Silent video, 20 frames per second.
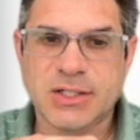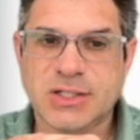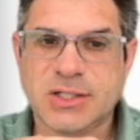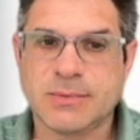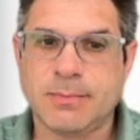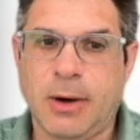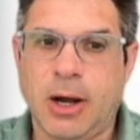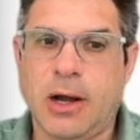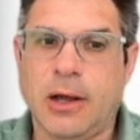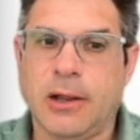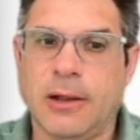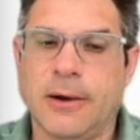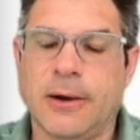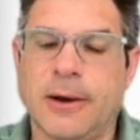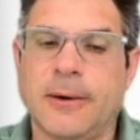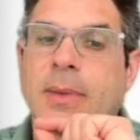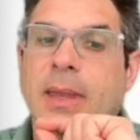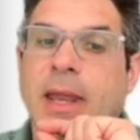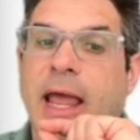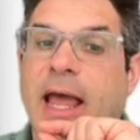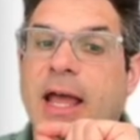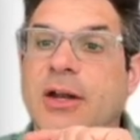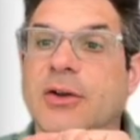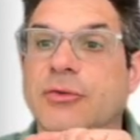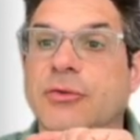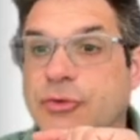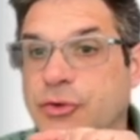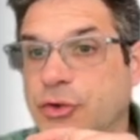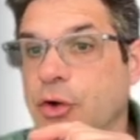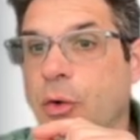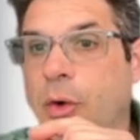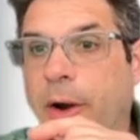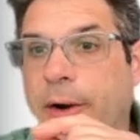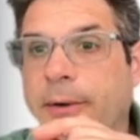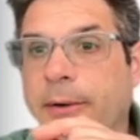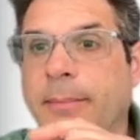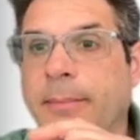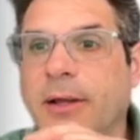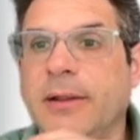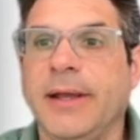smaller at
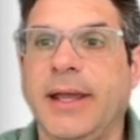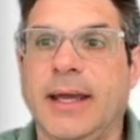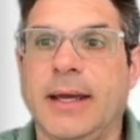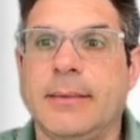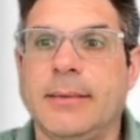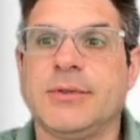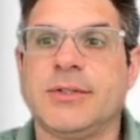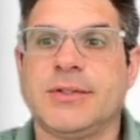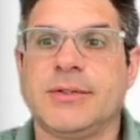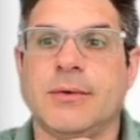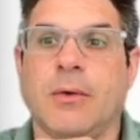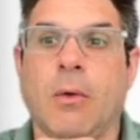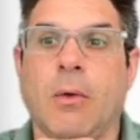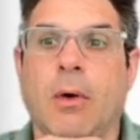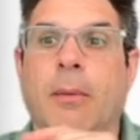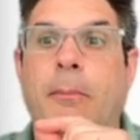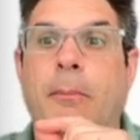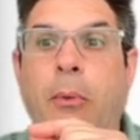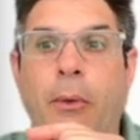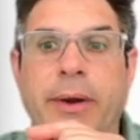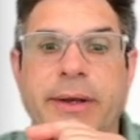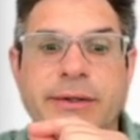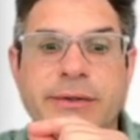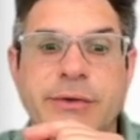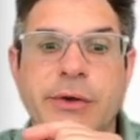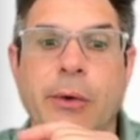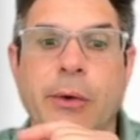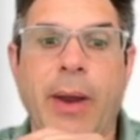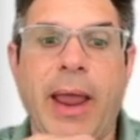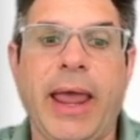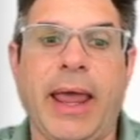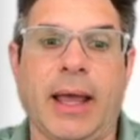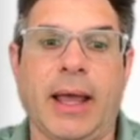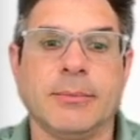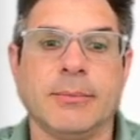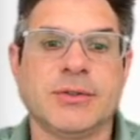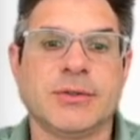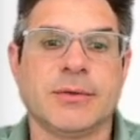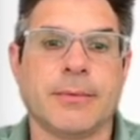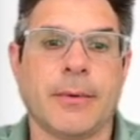200 milliamps or 0.2
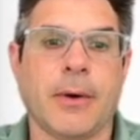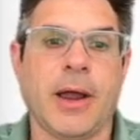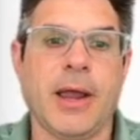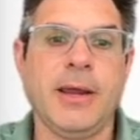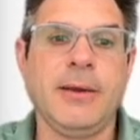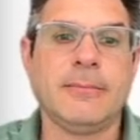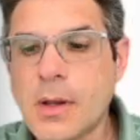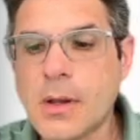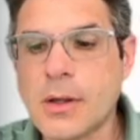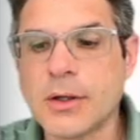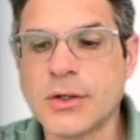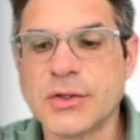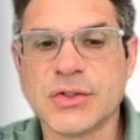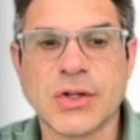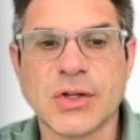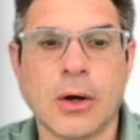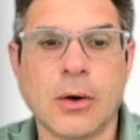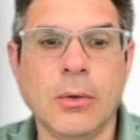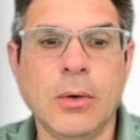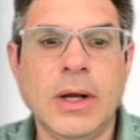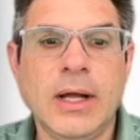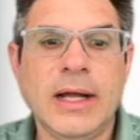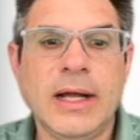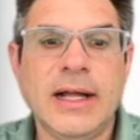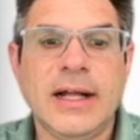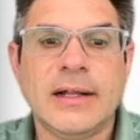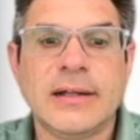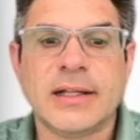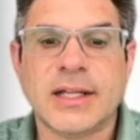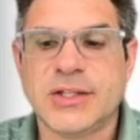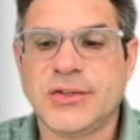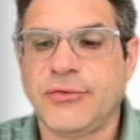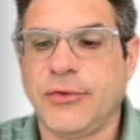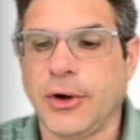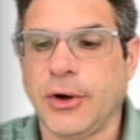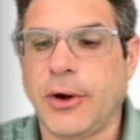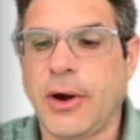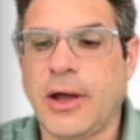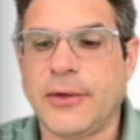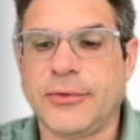amps, right? So let's
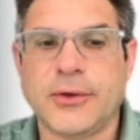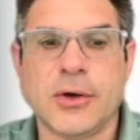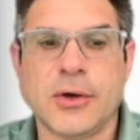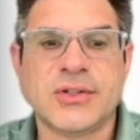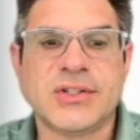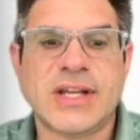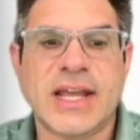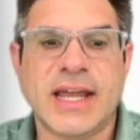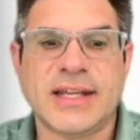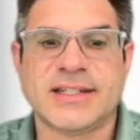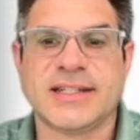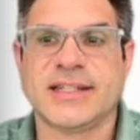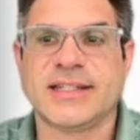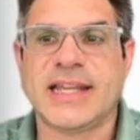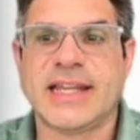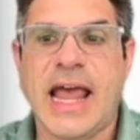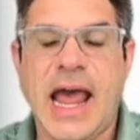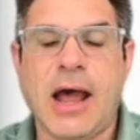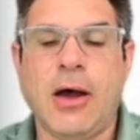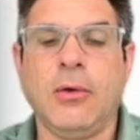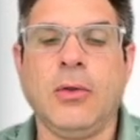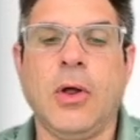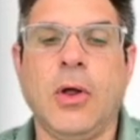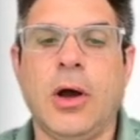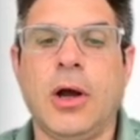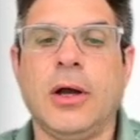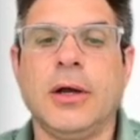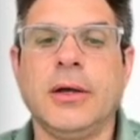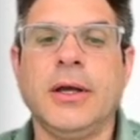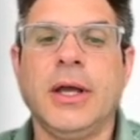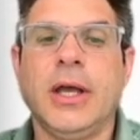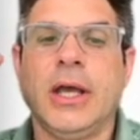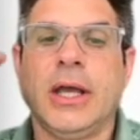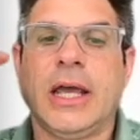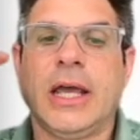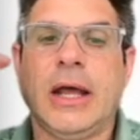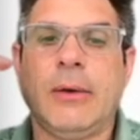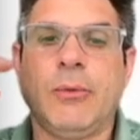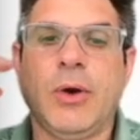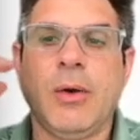figure out those cases. How long
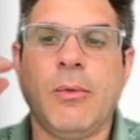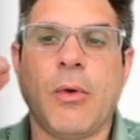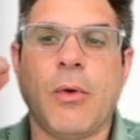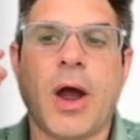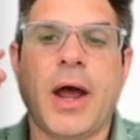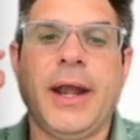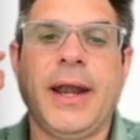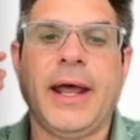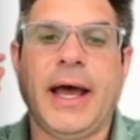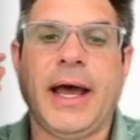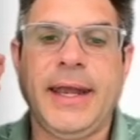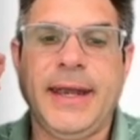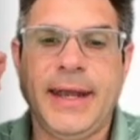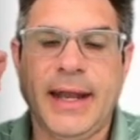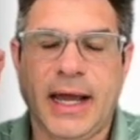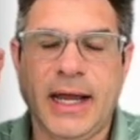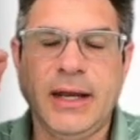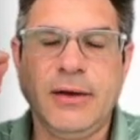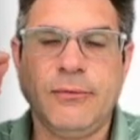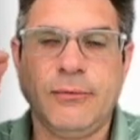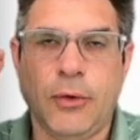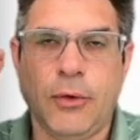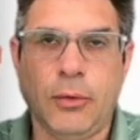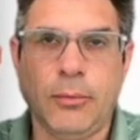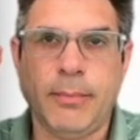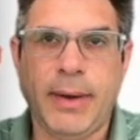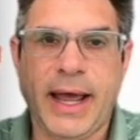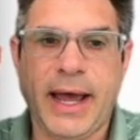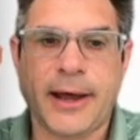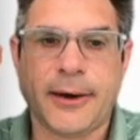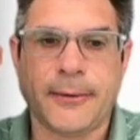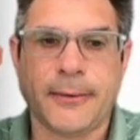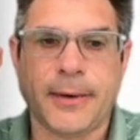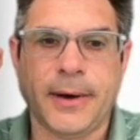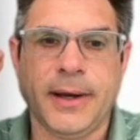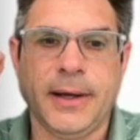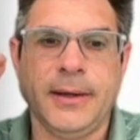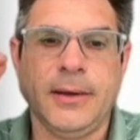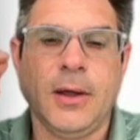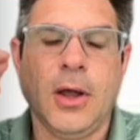can we run a 9-volt
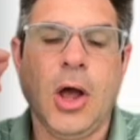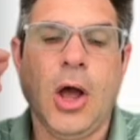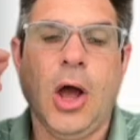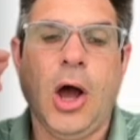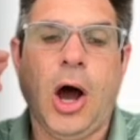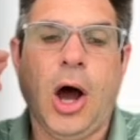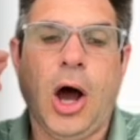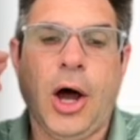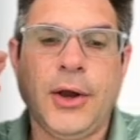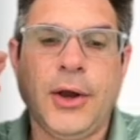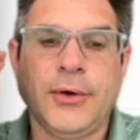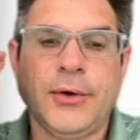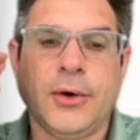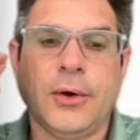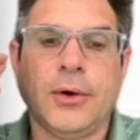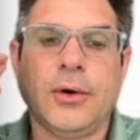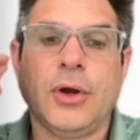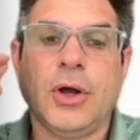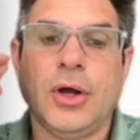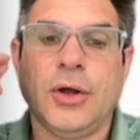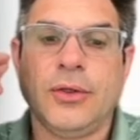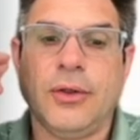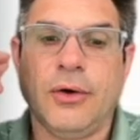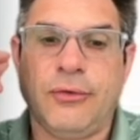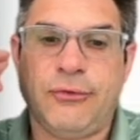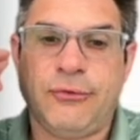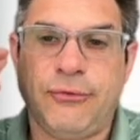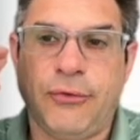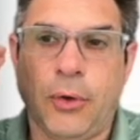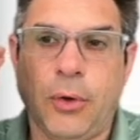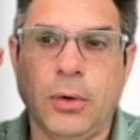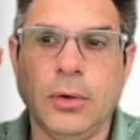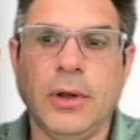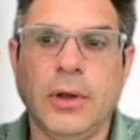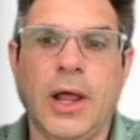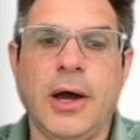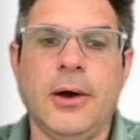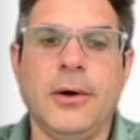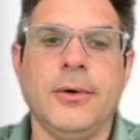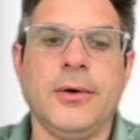battery under the full
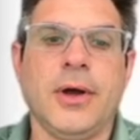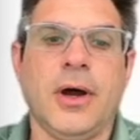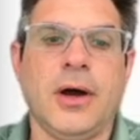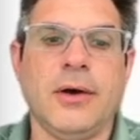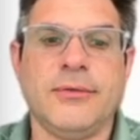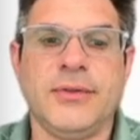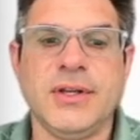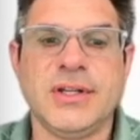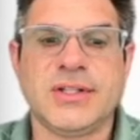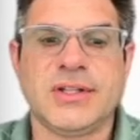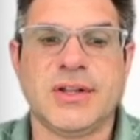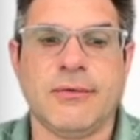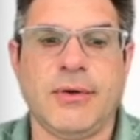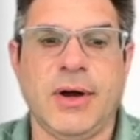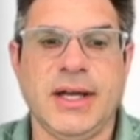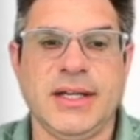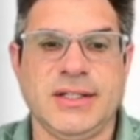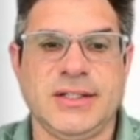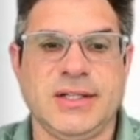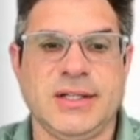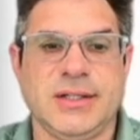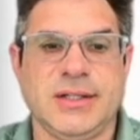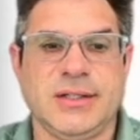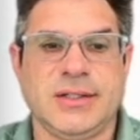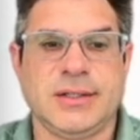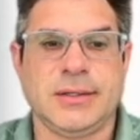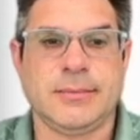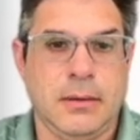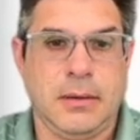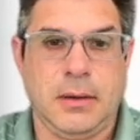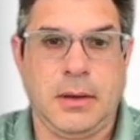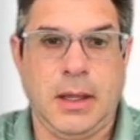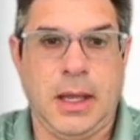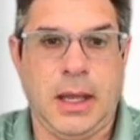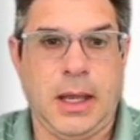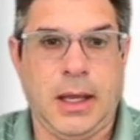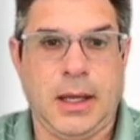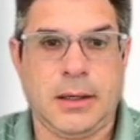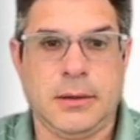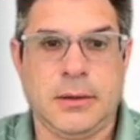load of these devices?
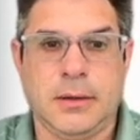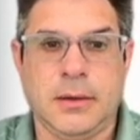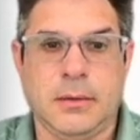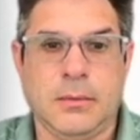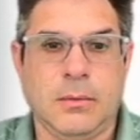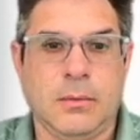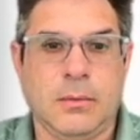And